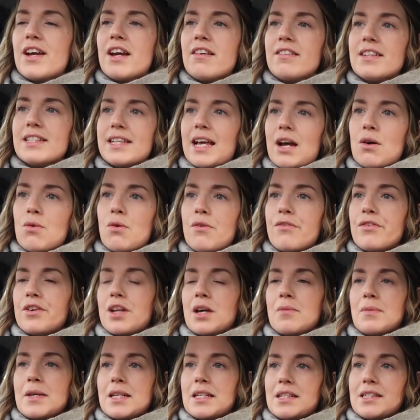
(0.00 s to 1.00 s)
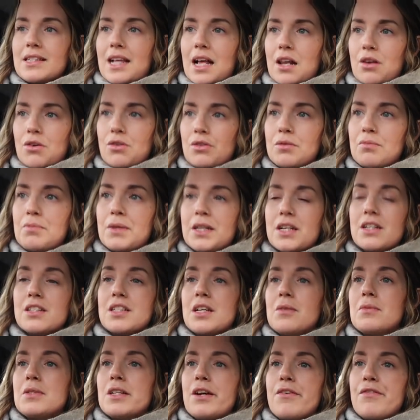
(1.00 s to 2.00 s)
varies how often I'm in salon.
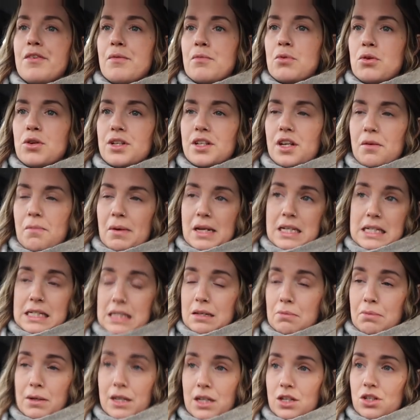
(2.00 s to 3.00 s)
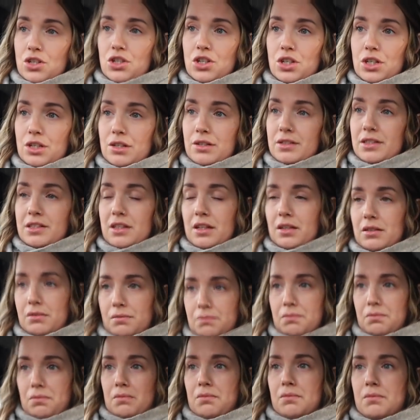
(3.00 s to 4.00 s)
Because I'm self-employed, I basically pick and choose.
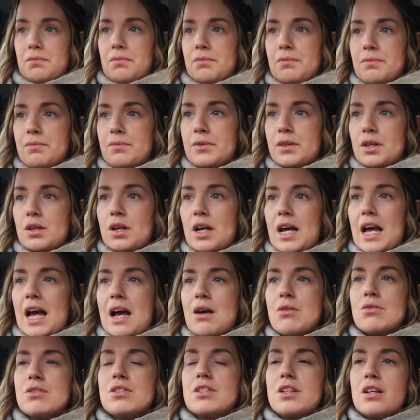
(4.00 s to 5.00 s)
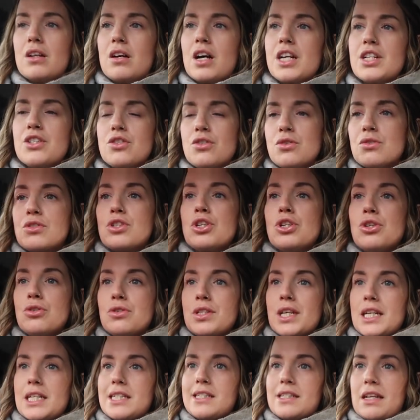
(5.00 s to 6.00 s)
I do 2
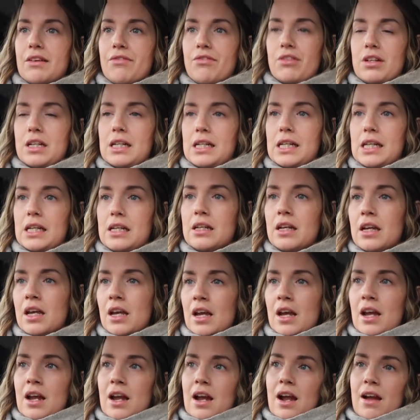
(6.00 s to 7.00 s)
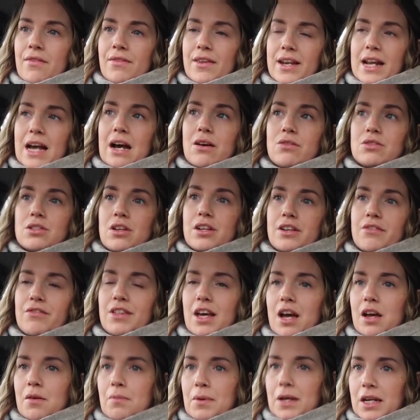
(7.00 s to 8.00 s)
days definitely, and then outside of
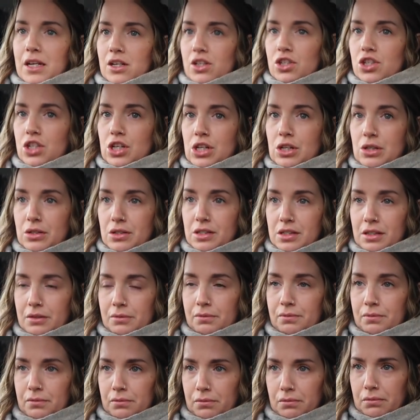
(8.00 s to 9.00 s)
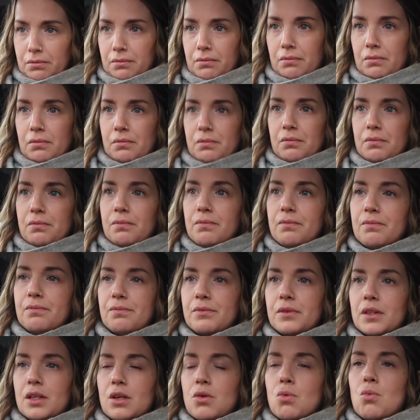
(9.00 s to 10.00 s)
that I pick and choose
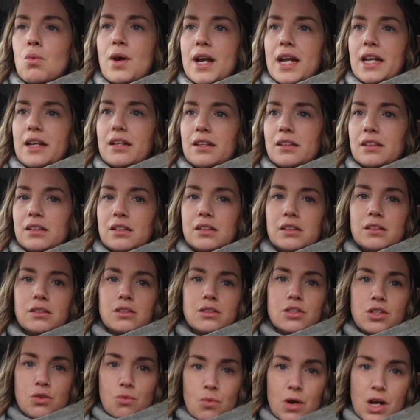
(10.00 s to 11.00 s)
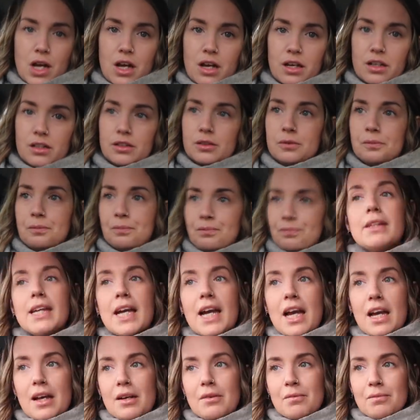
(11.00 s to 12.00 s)
when to work. But
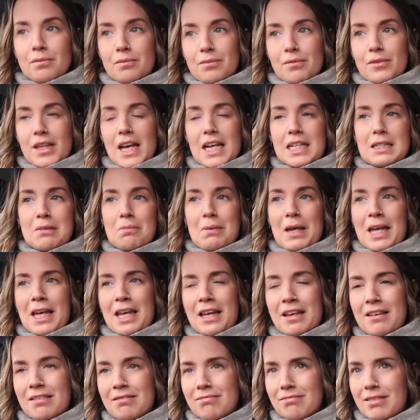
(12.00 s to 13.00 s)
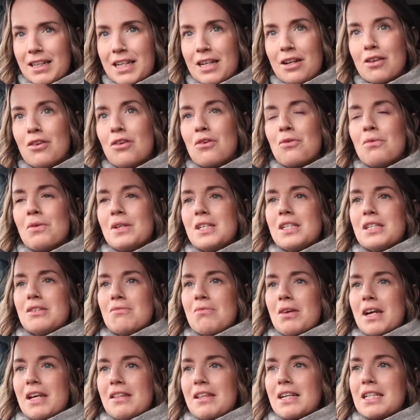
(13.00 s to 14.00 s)
yeah, that's in a
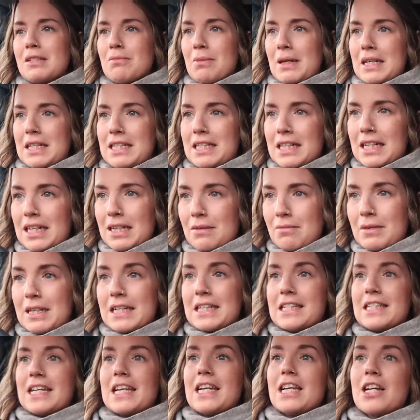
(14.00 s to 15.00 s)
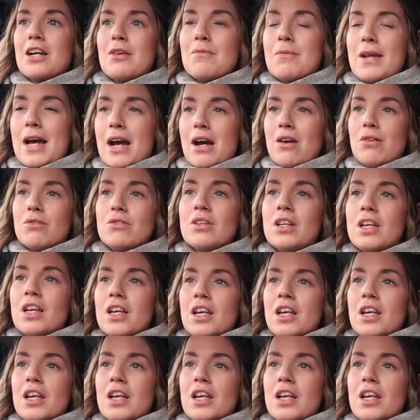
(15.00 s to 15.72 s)
long-winded way, that's basically me saying I'm now